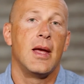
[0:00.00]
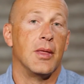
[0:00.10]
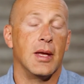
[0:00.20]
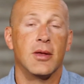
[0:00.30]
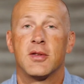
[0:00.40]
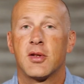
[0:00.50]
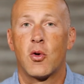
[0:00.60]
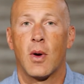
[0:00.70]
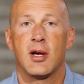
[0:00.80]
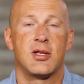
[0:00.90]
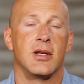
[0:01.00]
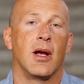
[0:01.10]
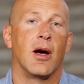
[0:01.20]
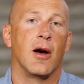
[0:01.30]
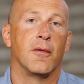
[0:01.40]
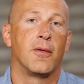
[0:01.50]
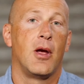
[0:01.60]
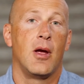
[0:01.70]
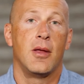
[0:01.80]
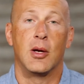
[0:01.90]
Then there's the question of
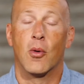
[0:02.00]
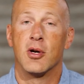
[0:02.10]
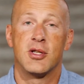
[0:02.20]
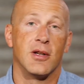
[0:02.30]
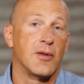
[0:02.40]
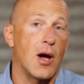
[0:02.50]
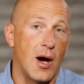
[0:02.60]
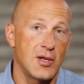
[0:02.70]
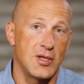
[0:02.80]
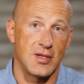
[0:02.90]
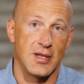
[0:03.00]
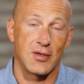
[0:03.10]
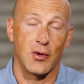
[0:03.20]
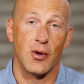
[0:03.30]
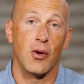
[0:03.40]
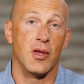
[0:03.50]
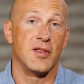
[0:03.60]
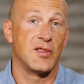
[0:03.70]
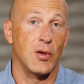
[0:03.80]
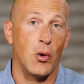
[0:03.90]
the origin of consciousness or the
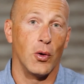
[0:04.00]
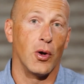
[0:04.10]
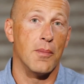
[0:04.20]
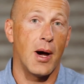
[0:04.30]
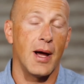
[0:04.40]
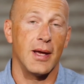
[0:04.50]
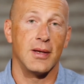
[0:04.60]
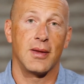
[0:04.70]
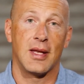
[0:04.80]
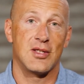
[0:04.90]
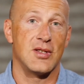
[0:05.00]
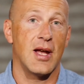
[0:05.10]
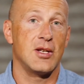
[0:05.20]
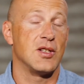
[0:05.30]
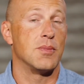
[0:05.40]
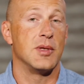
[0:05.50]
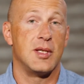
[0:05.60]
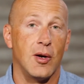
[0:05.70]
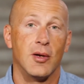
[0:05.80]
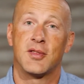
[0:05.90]
soul or mind, that it's not just
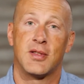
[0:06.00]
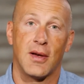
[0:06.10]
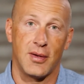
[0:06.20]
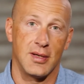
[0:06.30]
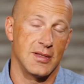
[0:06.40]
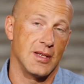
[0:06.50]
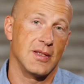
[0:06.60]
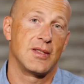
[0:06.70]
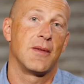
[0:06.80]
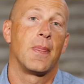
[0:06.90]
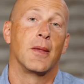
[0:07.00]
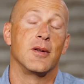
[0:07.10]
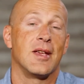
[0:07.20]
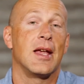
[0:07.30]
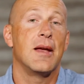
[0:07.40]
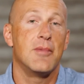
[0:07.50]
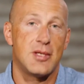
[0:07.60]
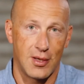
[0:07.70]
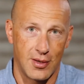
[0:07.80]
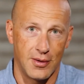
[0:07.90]
material stuff that exists, there's
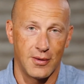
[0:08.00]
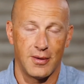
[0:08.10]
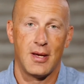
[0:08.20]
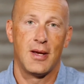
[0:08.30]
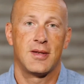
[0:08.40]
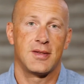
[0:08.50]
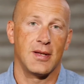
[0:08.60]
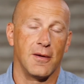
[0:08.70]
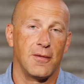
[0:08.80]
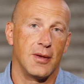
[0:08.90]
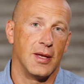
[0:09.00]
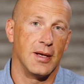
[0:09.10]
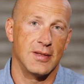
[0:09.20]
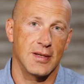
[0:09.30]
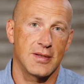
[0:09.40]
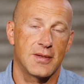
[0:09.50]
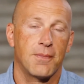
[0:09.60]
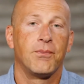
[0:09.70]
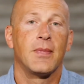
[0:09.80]
immaterial stuff that exists.